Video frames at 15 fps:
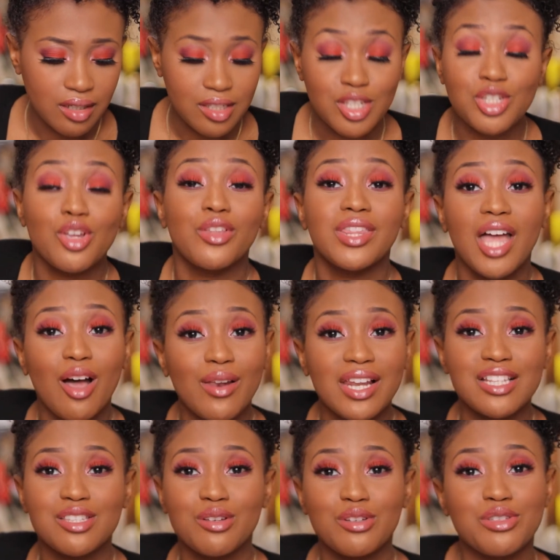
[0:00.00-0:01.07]
So now
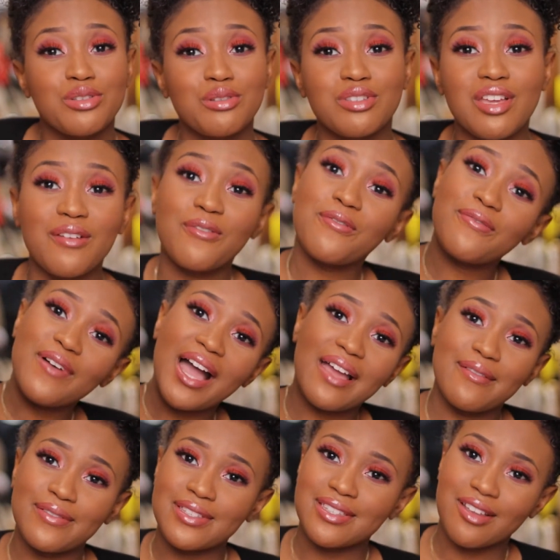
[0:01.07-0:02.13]
let's go to the
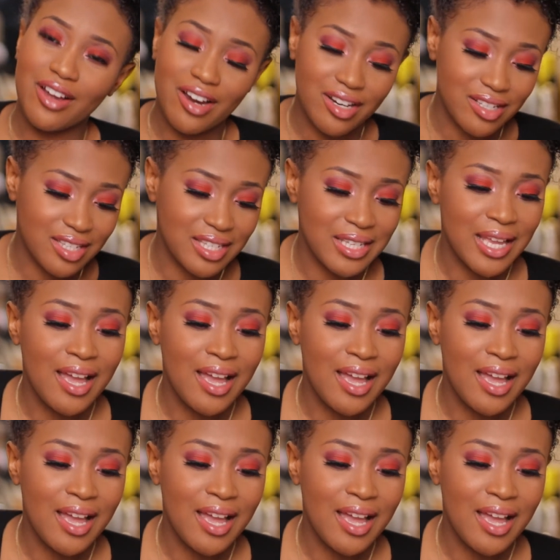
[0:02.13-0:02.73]
5 stars.